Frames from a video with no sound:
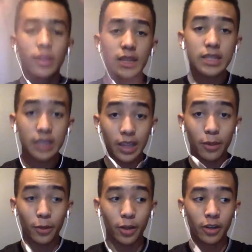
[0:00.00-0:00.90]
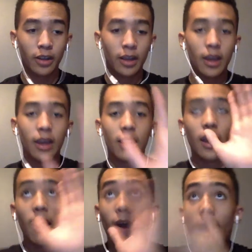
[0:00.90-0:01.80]
Disclaimer.
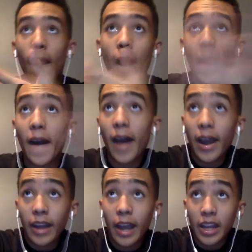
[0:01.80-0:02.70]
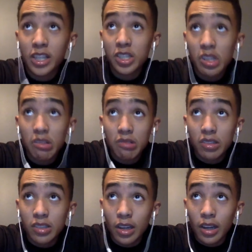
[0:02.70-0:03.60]
I actually
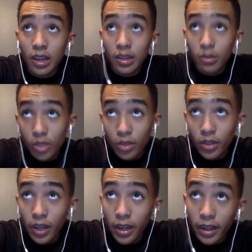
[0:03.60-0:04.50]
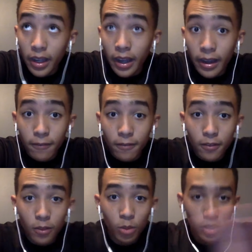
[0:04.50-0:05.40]
do not have.
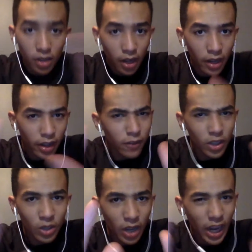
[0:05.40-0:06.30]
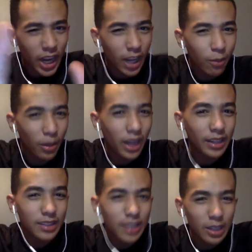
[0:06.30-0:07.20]
Even though I am a
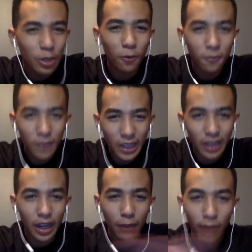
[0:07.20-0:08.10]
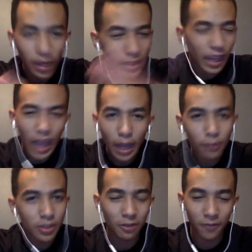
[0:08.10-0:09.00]
Nintendo fan, I'm not the
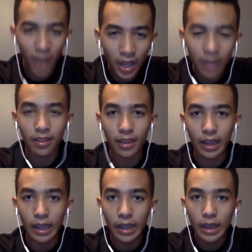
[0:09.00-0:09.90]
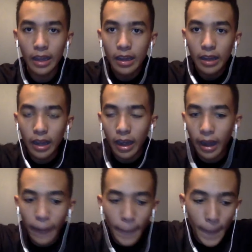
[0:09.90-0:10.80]
captain of anything.
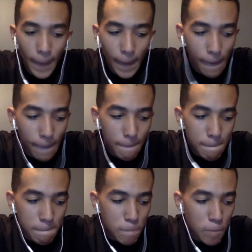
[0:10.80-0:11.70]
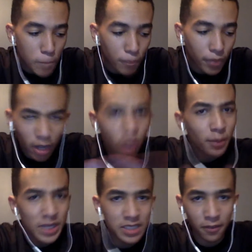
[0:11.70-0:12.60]
I call
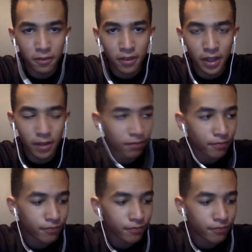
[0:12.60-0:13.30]
myself a fan.